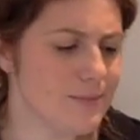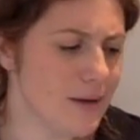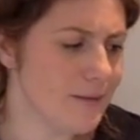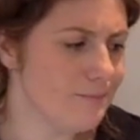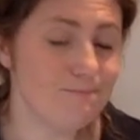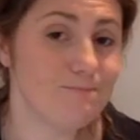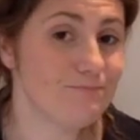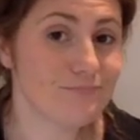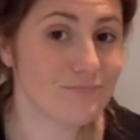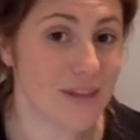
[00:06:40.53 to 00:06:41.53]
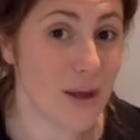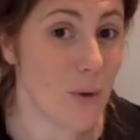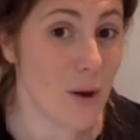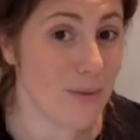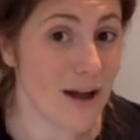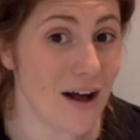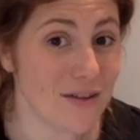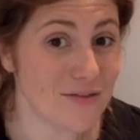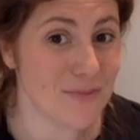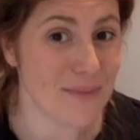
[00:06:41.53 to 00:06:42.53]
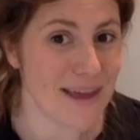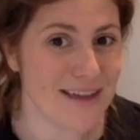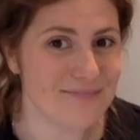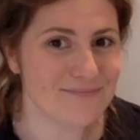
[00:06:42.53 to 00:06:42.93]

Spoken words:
but they won't be hard for me.